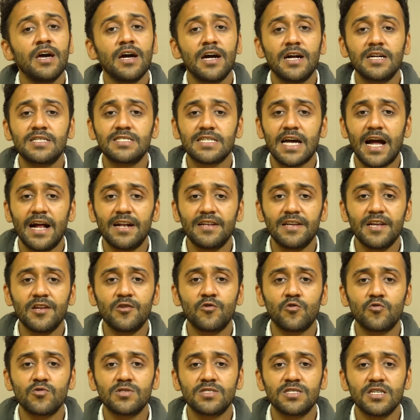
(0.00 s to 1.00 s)
Its
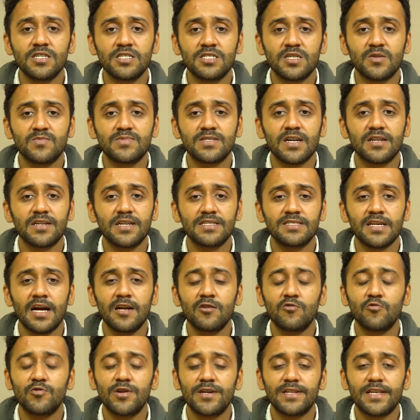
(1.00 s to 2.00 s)
anti-drone systems are
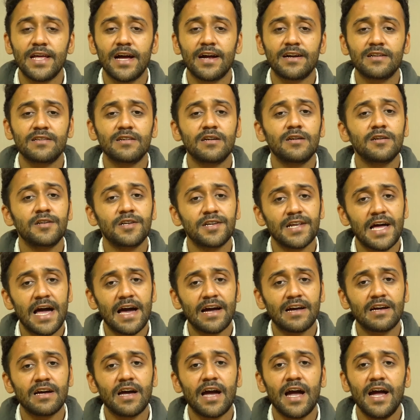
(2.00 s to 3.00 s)
designed to detect,
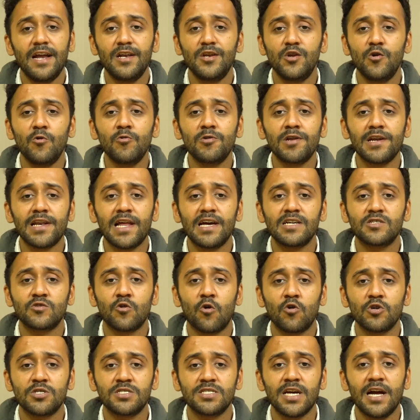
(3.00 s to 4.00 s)
track and neutralize
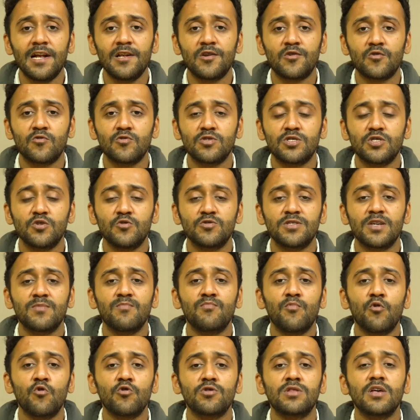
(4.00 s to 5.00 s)
hostile drones
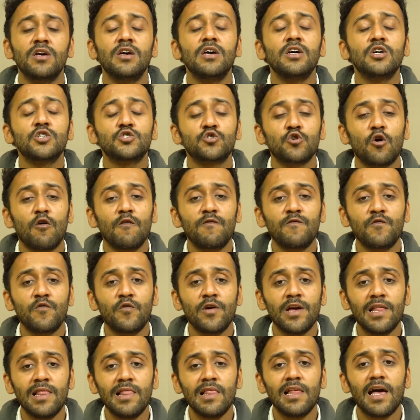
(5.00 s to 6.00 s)
using both soft
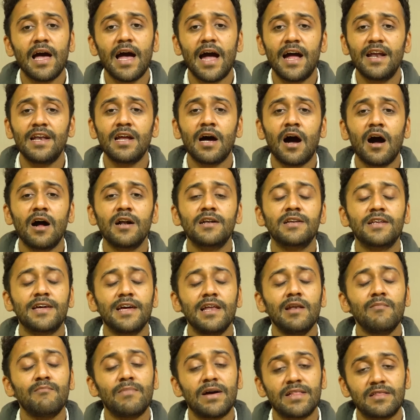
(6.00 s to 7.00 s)
kill and hard
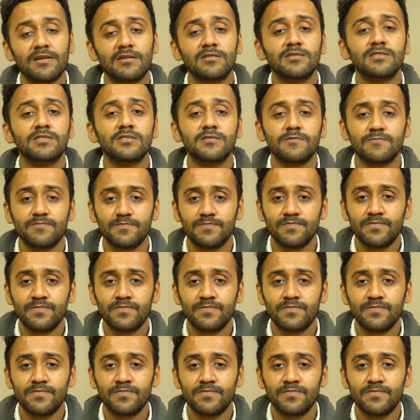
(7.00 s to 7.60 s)
kill methods.